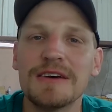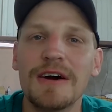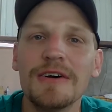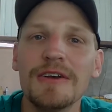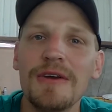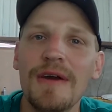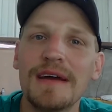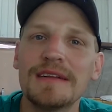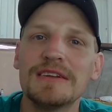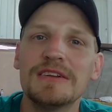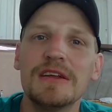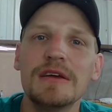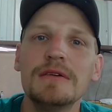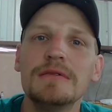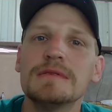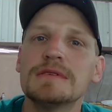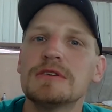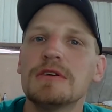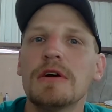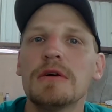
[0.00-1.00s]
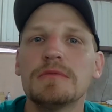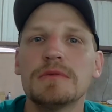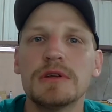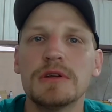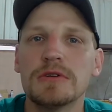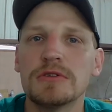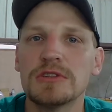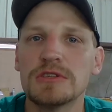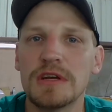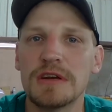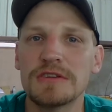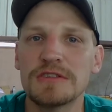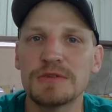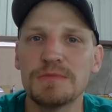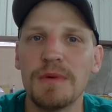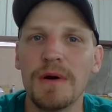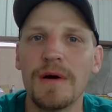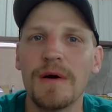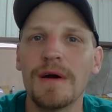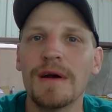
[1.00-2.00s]
So all you have to do is go up to your
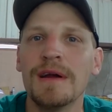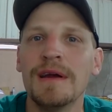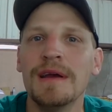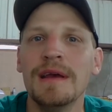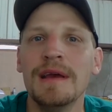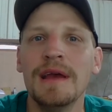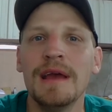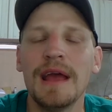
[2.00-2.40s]
search bar